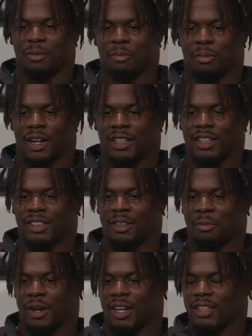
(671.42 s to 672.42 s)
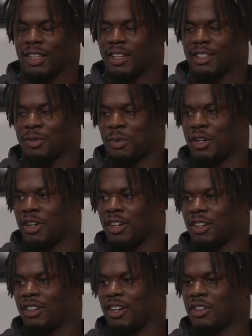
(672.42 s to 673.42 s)
but I think the main thing is we
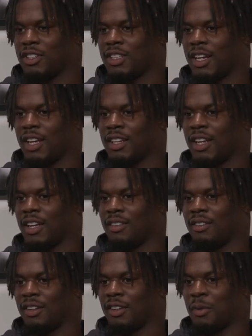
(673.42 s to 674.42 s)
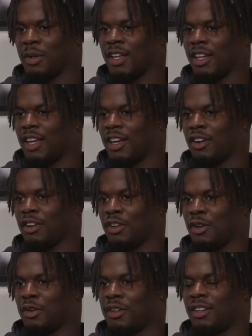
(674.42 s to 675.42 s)
all understand that, you know, we didn't get here
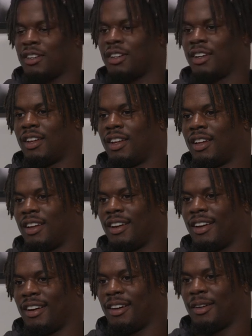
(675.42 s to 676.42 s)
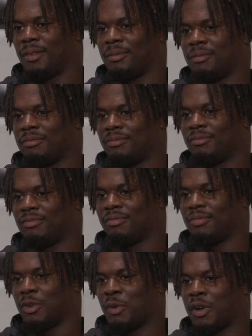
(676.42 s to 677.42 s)
alone, and
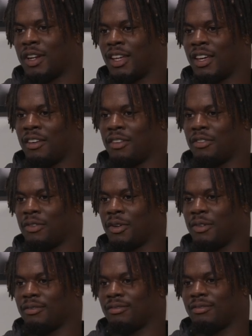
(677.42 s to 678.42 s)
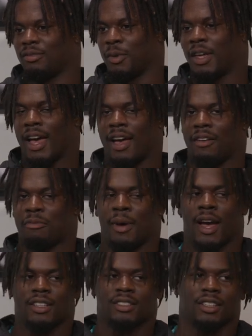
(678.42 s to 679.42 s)
we want to give what we have
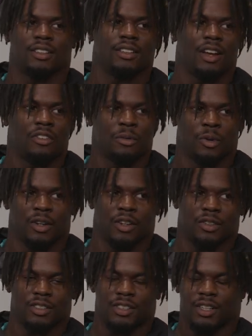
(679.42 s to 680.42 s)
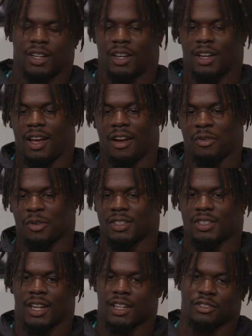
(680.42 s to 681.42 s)
back to everyone else. Everyone
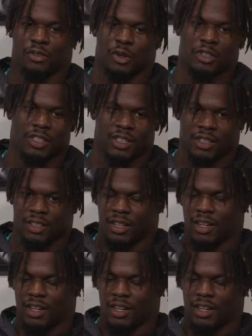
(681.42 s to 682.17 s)
is not as fortunate.